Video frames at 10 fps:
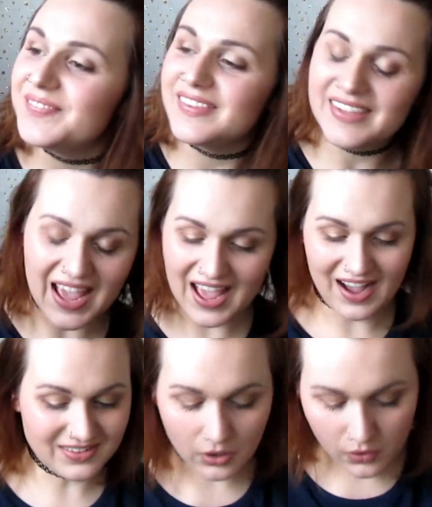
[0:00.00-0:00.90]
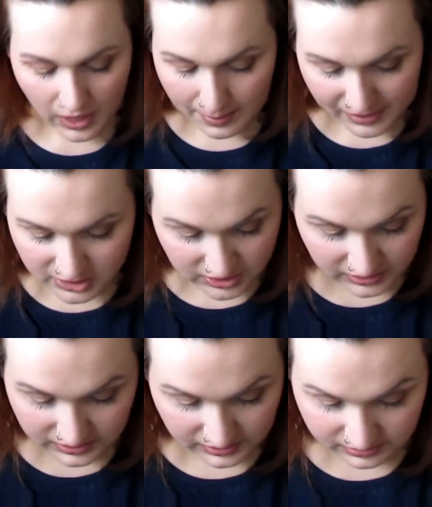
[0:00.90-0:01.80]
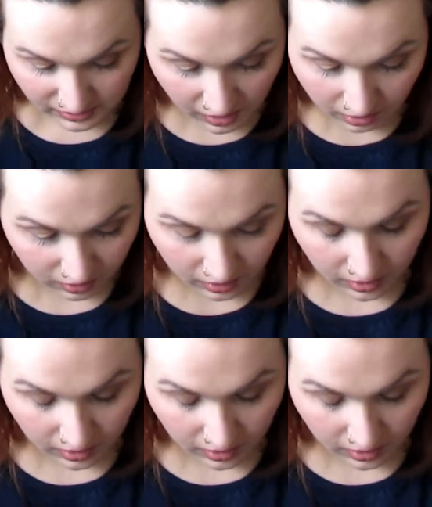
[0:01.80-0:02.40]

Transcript: yeah, I don't know how much any of these are.